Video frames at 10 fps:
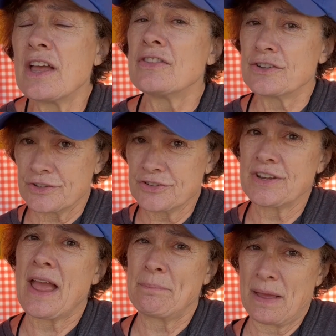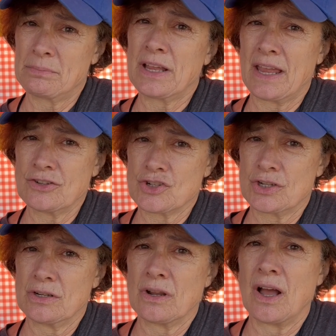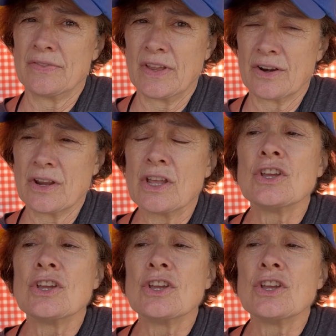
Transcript: There's a SNAP application on there.